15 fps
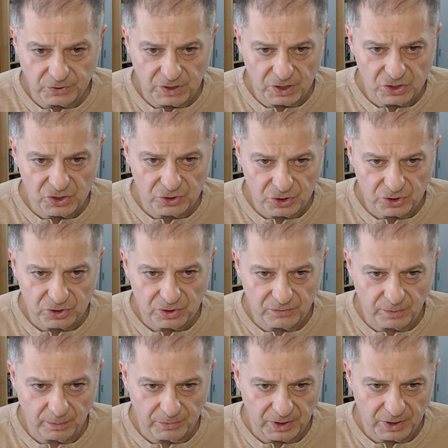teach your children
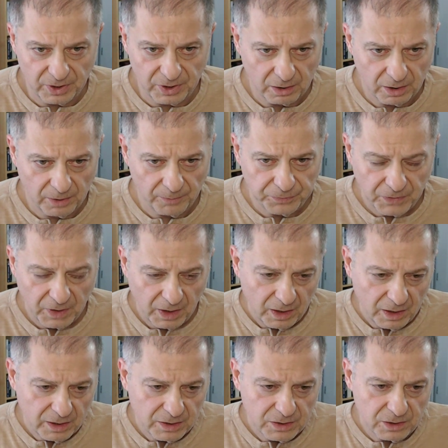from they're young.
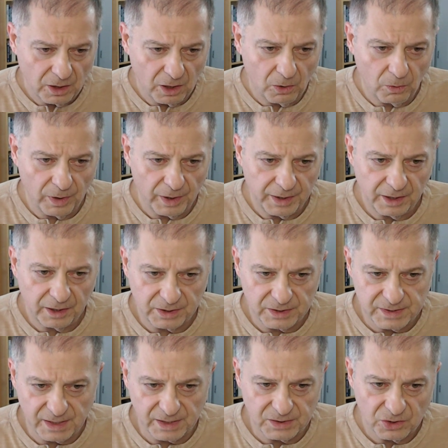So here it
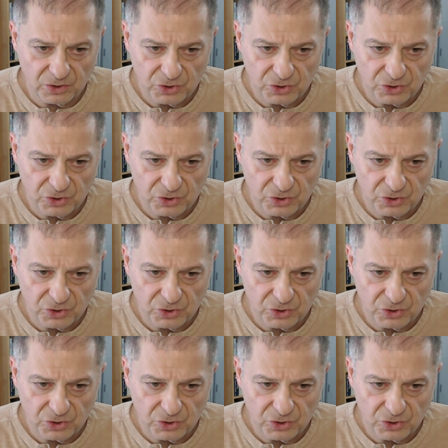says,